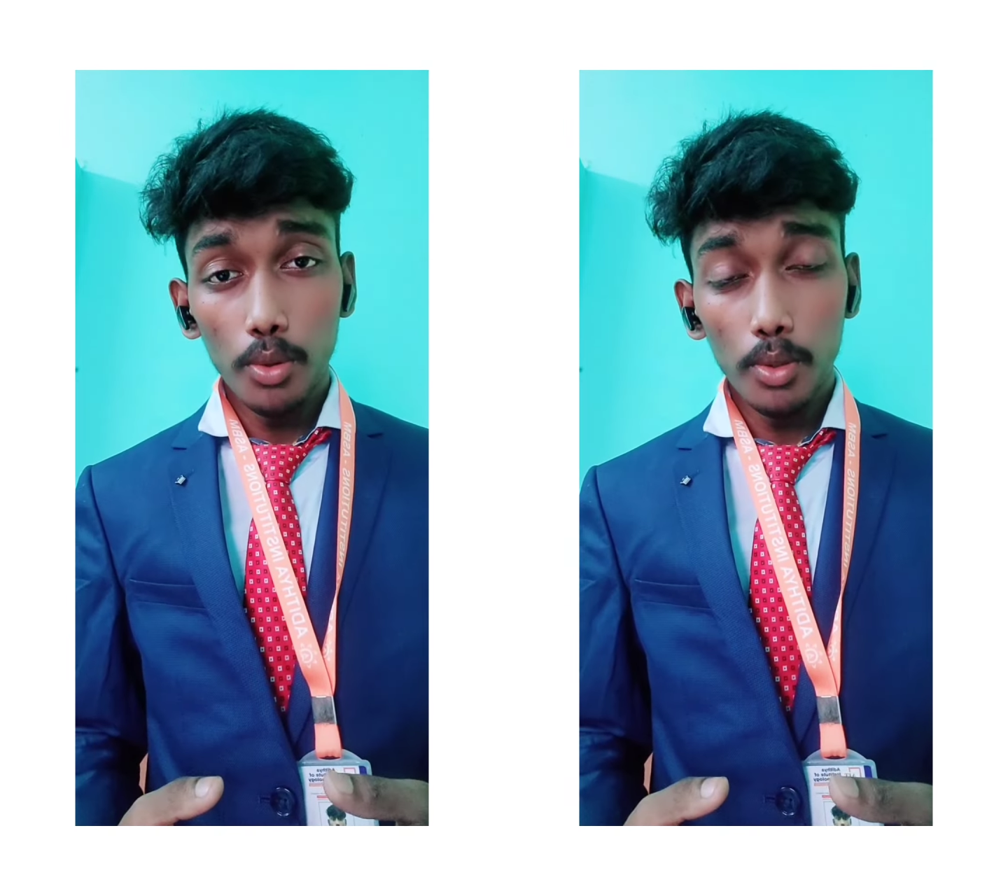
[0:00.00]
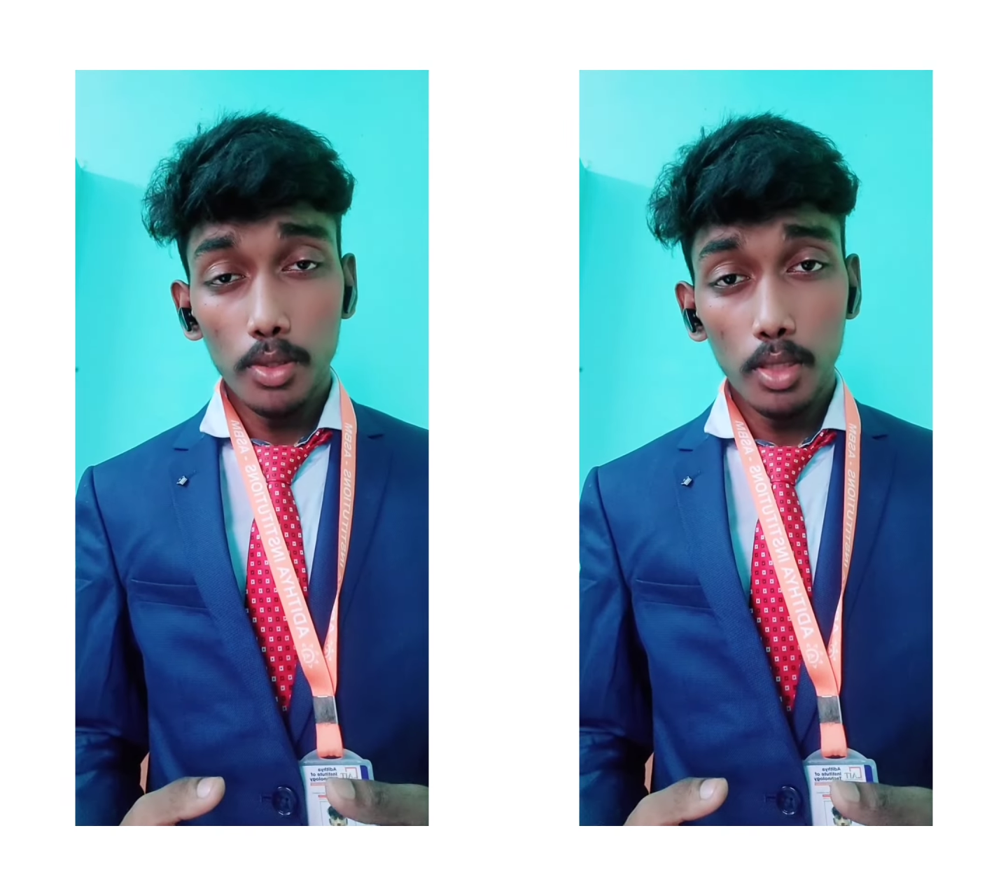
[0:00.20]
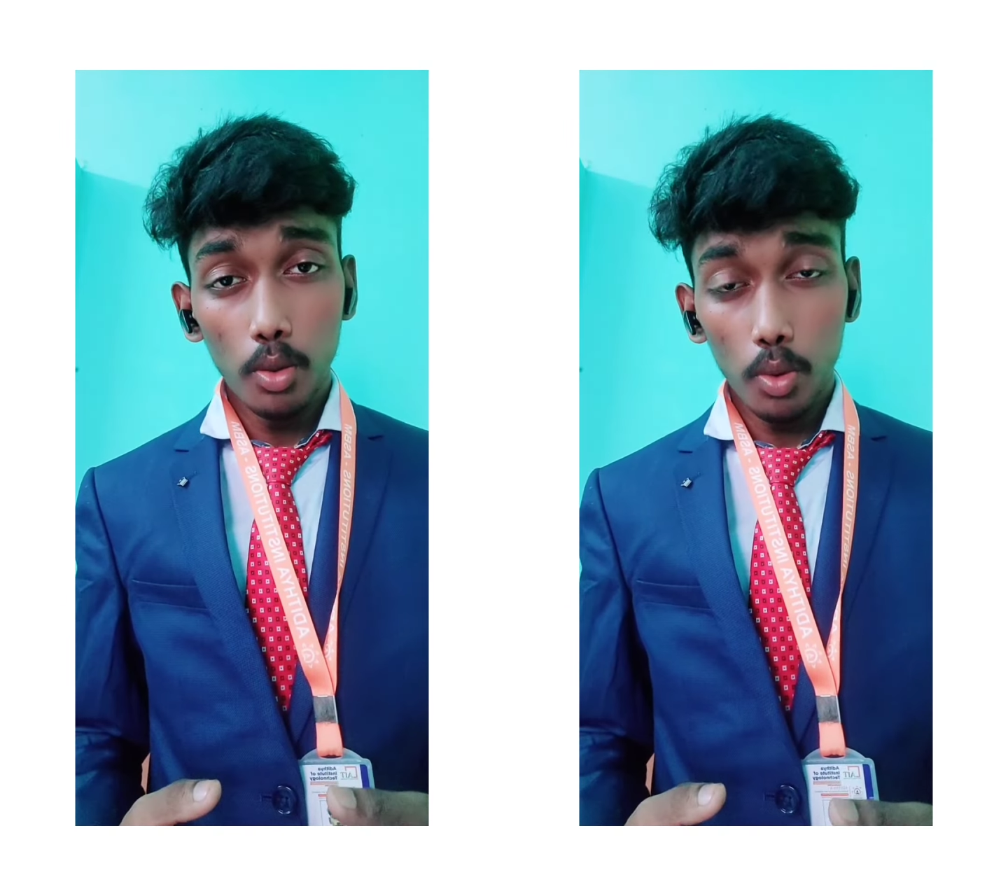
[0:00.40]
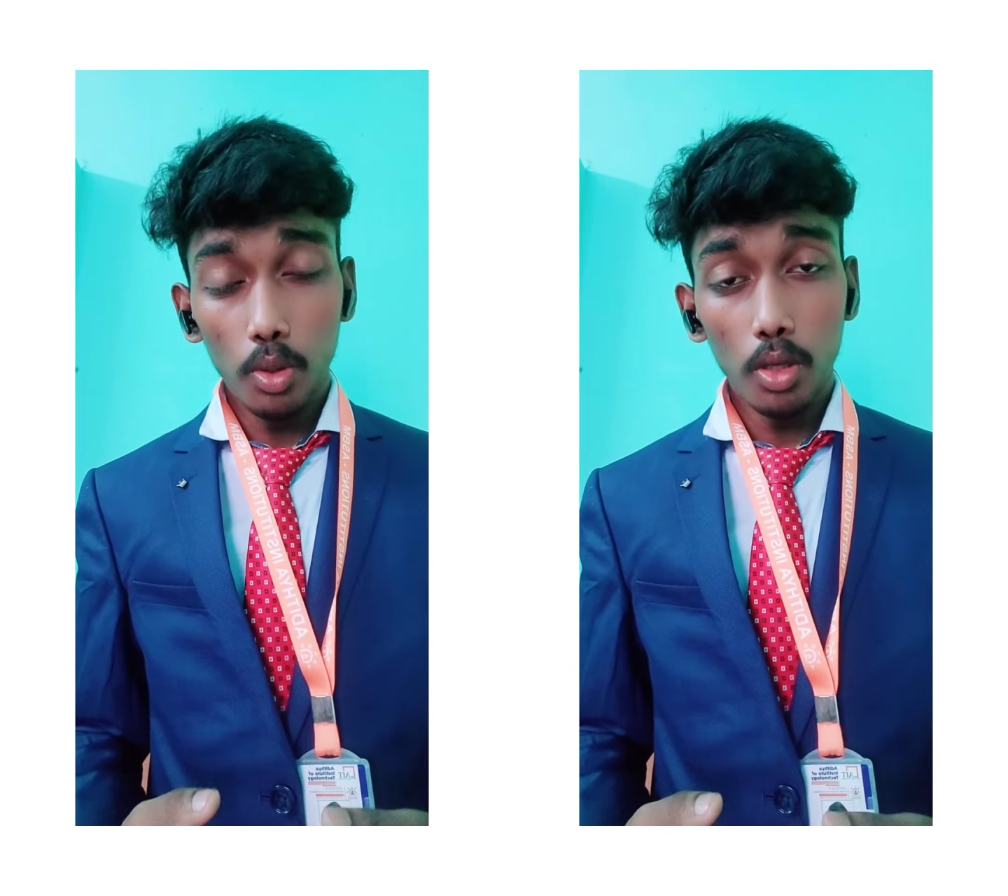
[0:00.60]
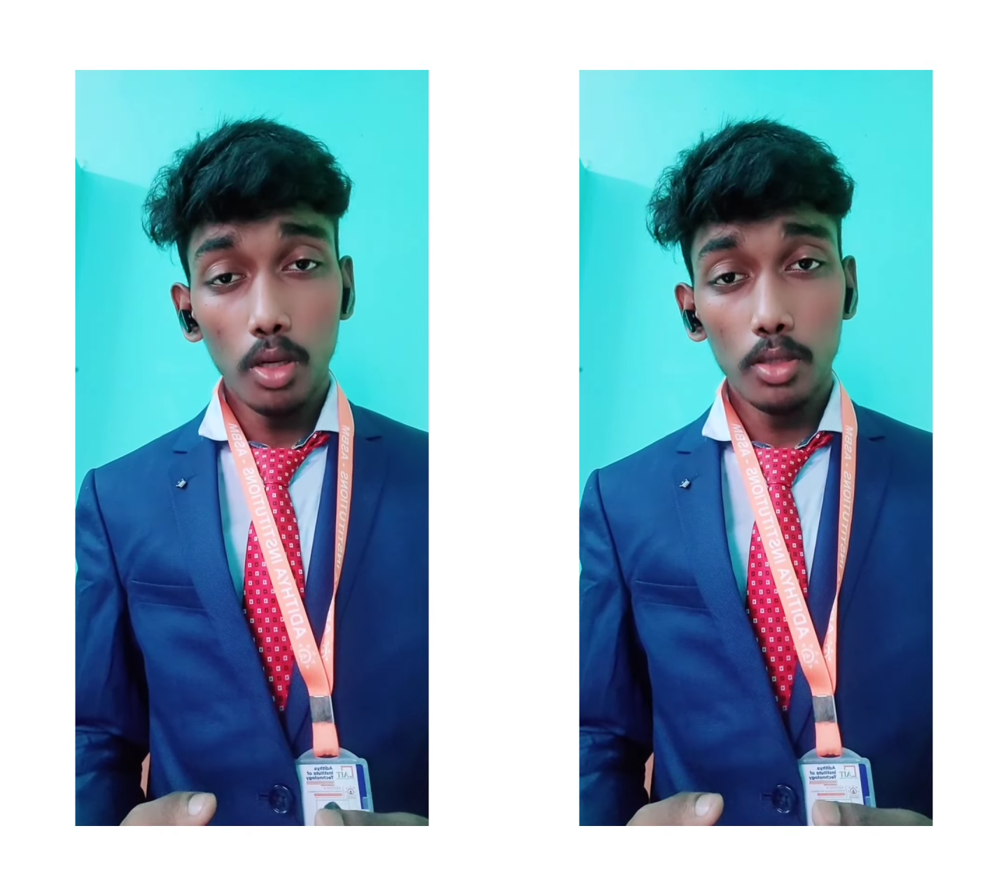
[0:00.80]
positive
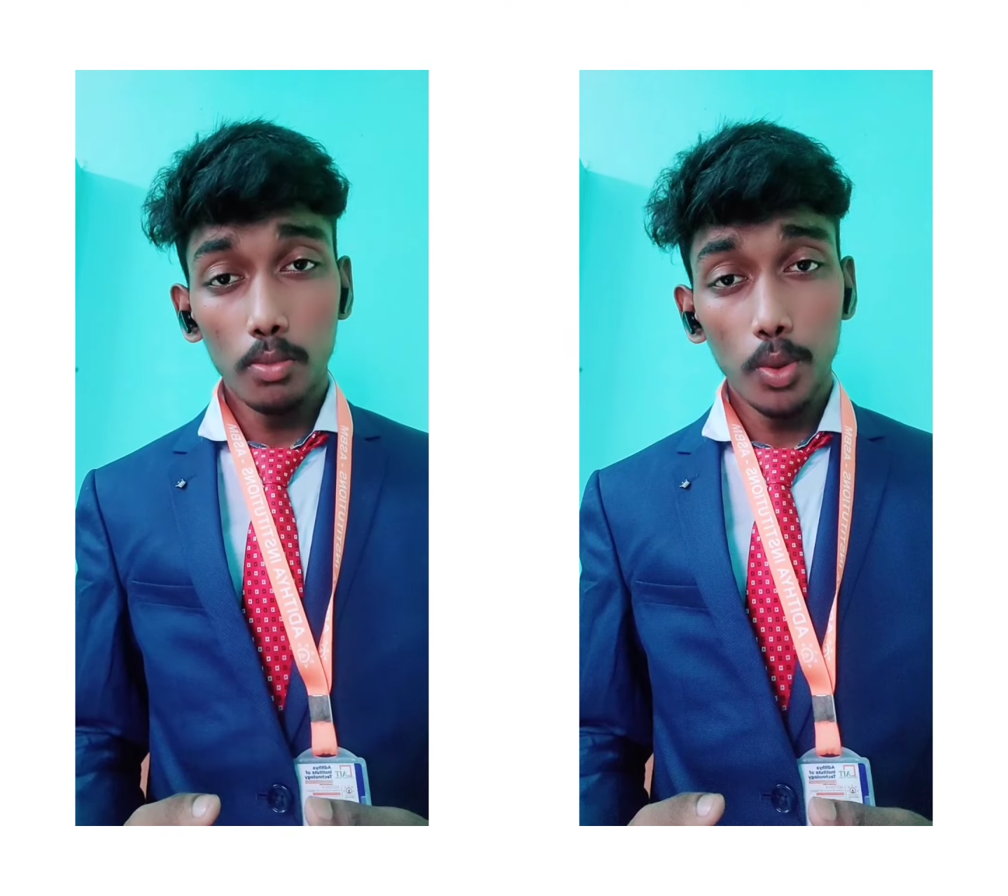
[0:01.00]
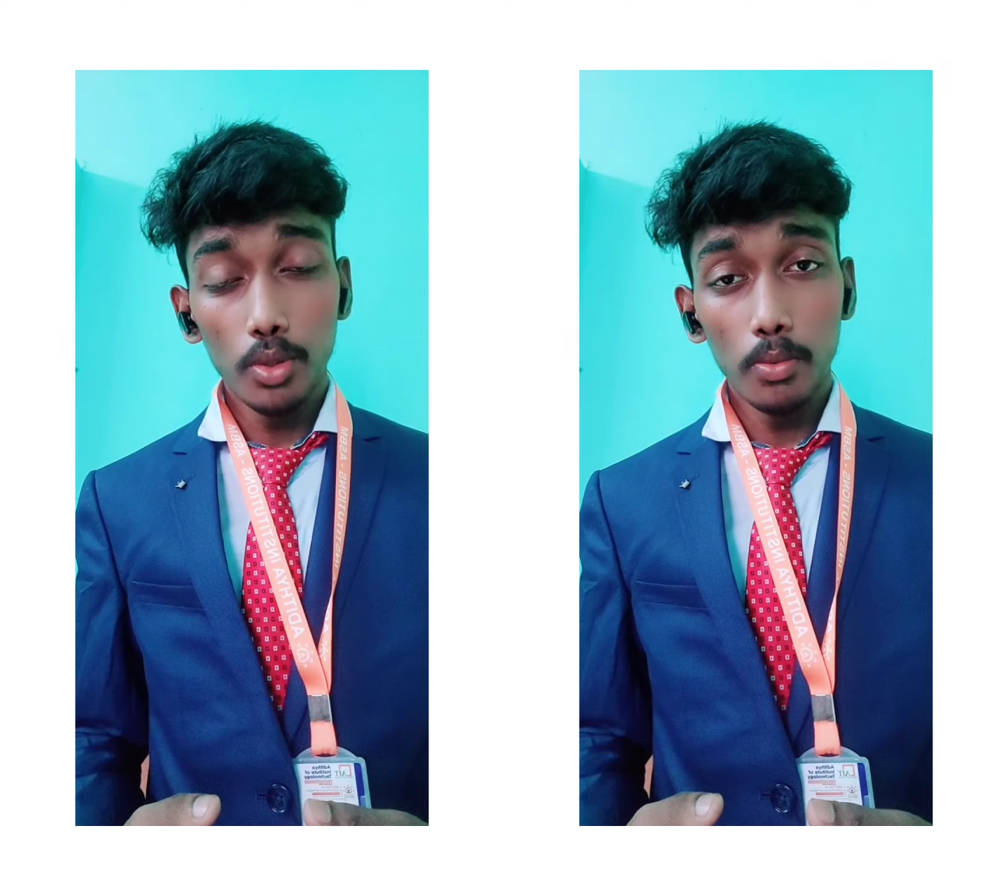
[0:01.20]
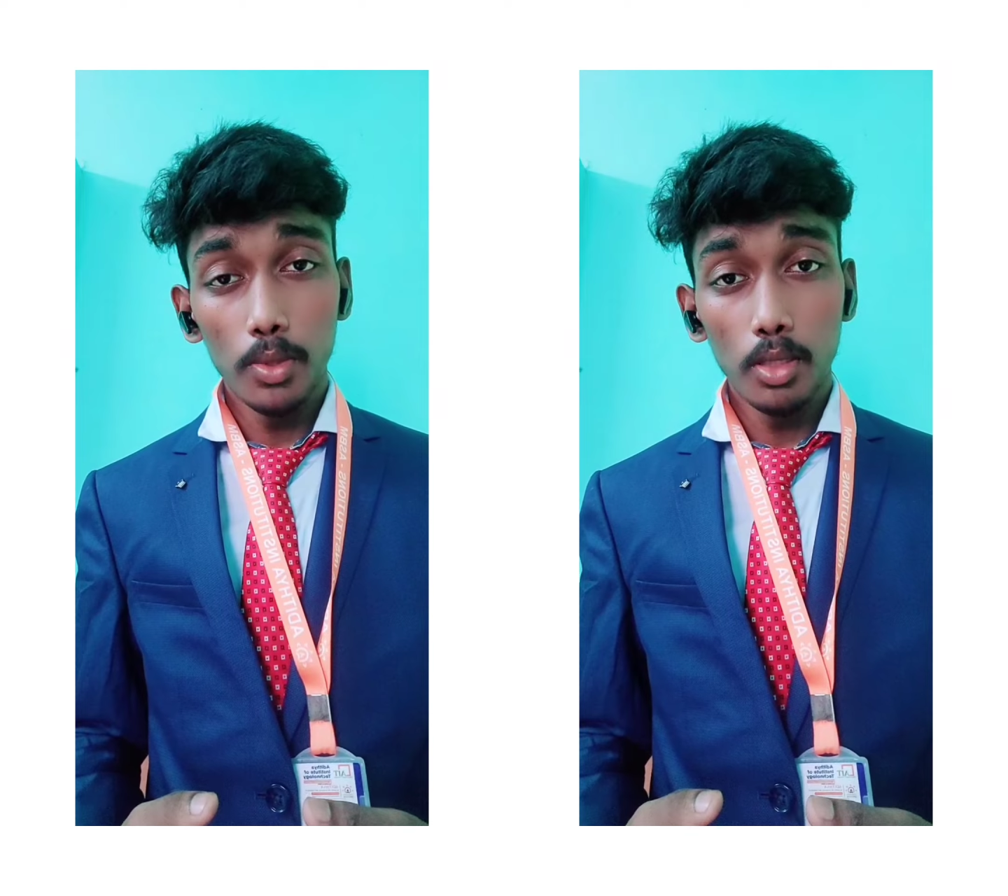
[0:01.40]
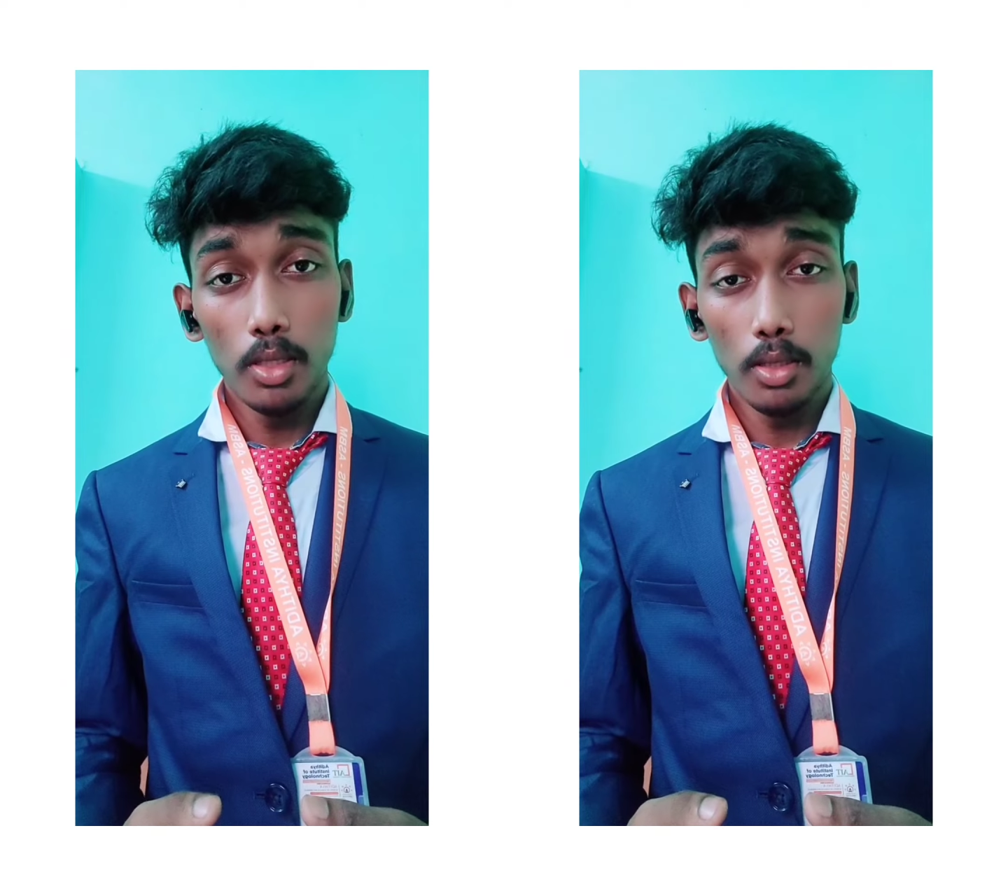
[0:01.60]
reinforcement